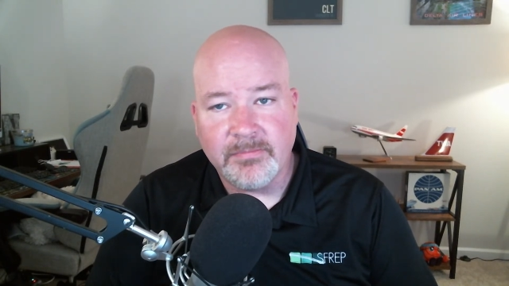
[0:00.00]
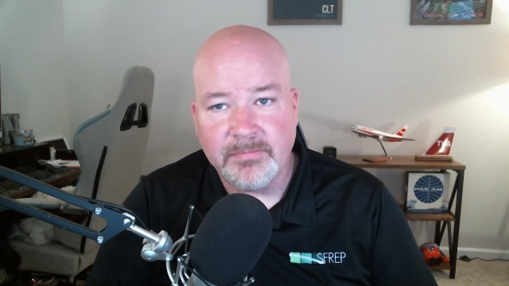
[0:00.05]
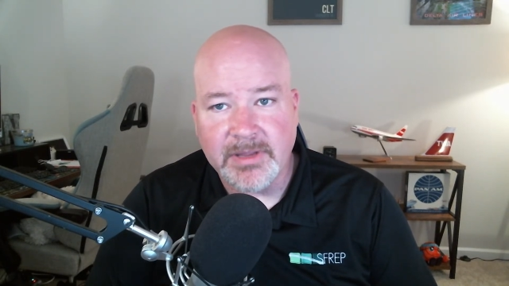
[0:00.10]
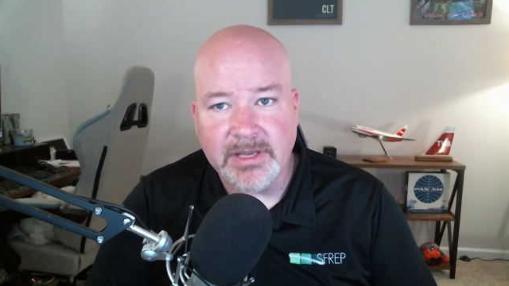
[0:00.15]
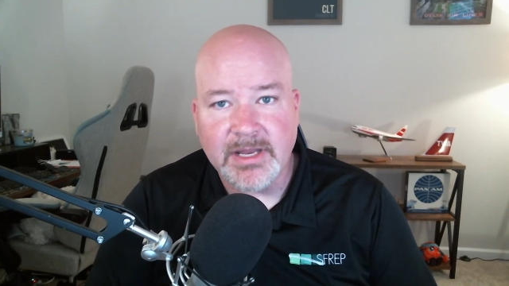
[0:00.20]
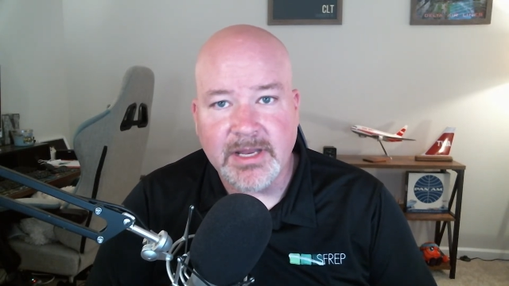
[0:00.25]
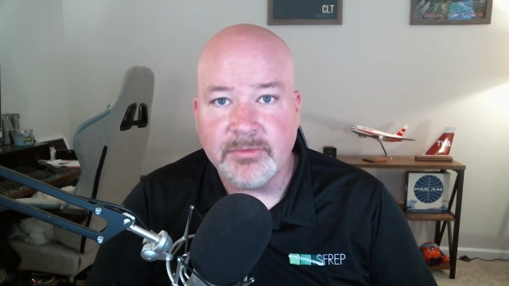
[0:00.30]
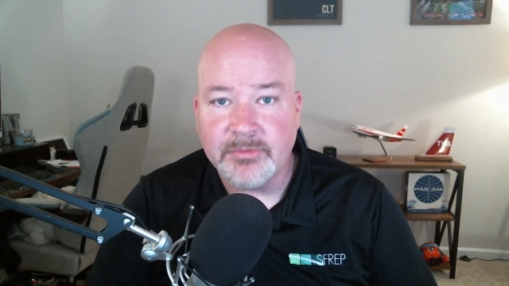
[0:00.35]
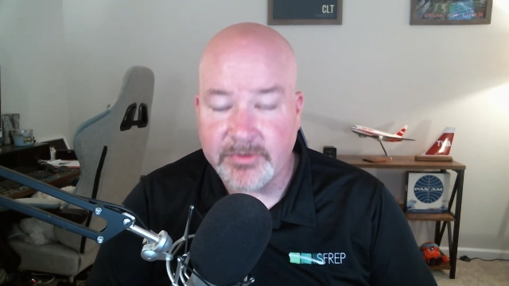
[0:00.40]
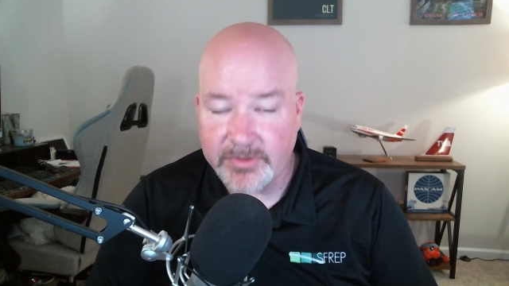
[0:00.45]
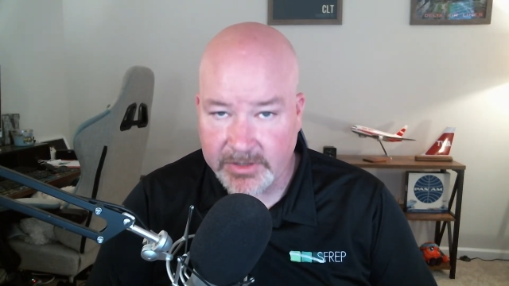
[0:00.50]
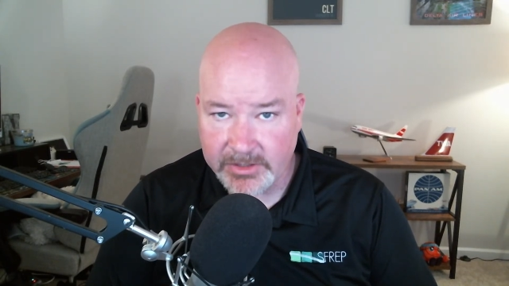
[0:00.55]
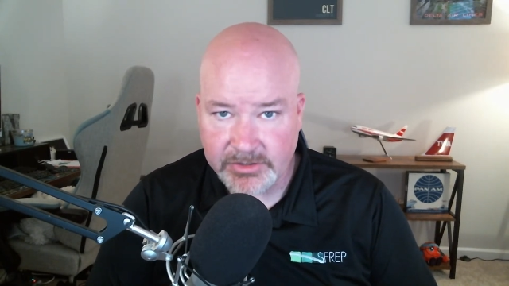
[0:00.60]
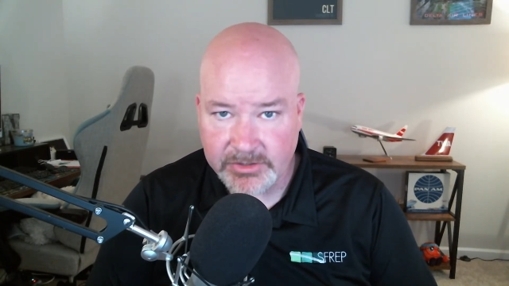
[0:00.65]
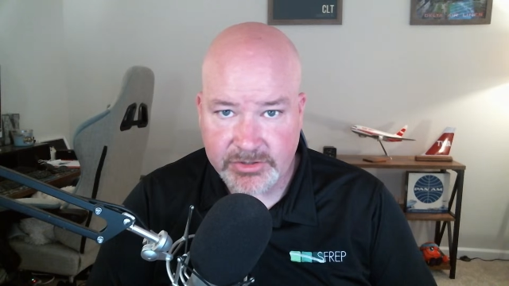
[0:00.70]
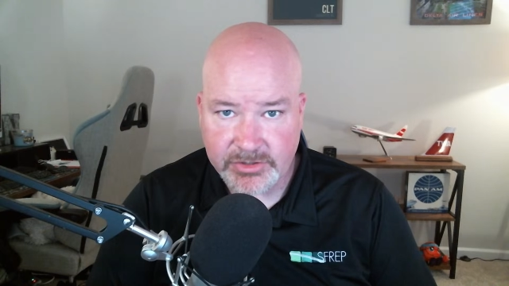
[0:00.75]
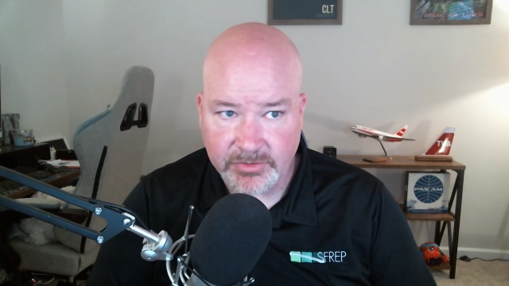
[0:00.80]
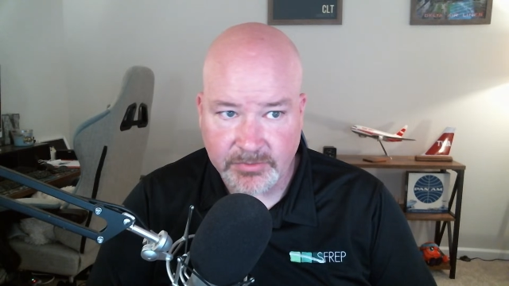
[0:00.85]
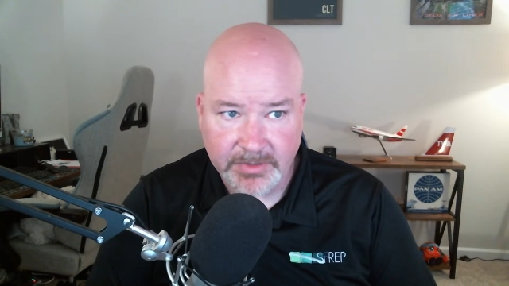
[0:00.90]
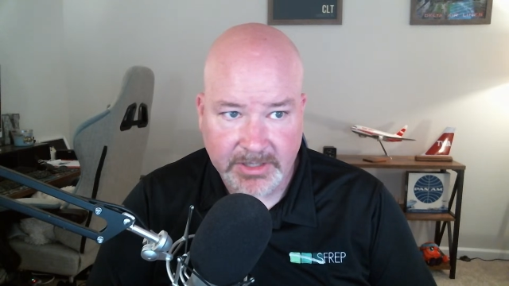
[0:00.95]
be done with it
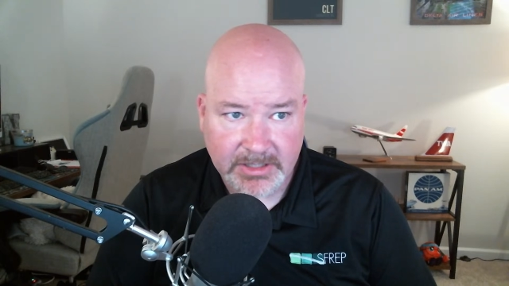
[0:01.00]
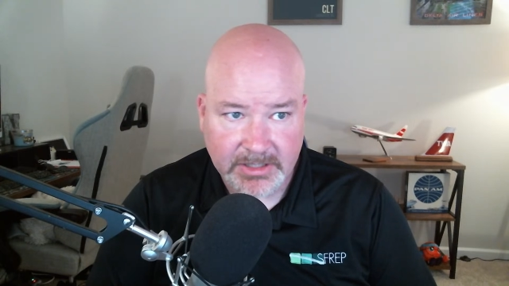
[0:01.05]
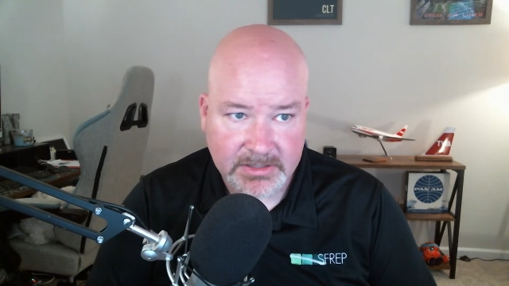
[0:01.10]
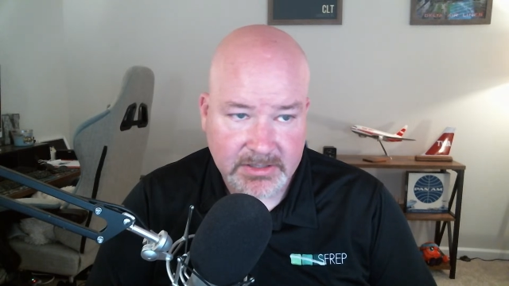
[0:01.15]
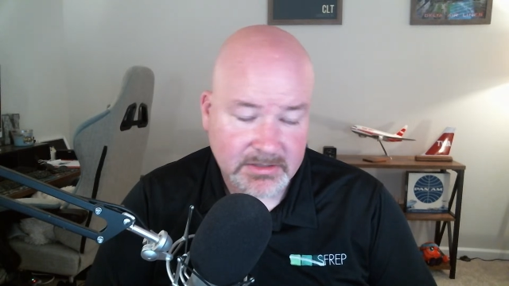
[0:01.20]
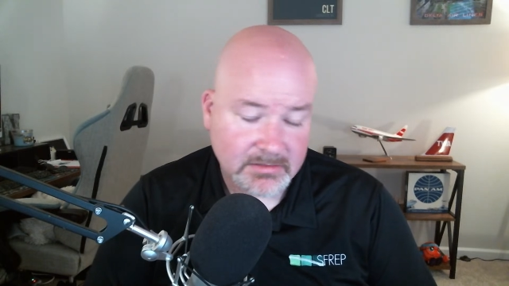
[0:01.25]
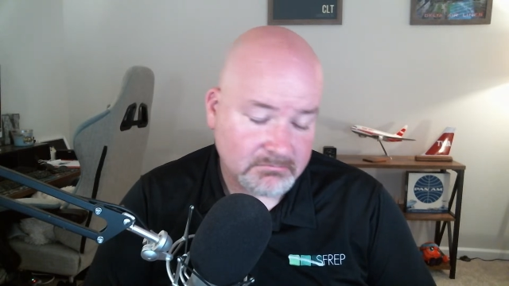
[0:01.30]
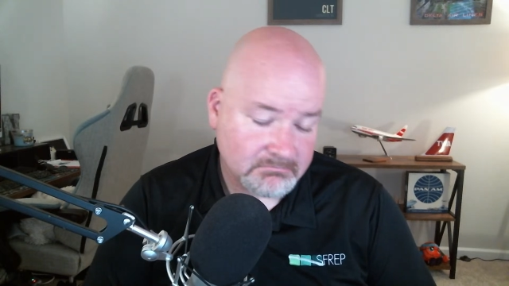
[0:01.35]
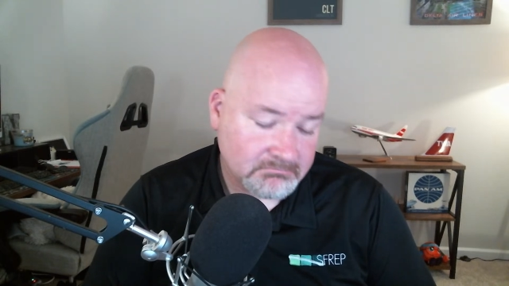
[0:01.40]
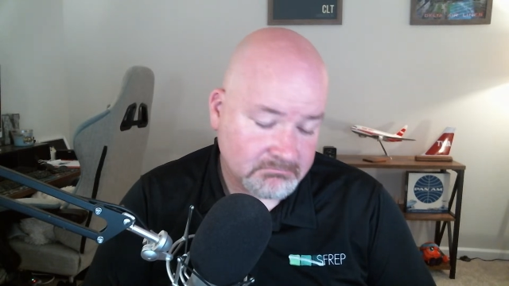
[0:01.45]
in 2 weeks.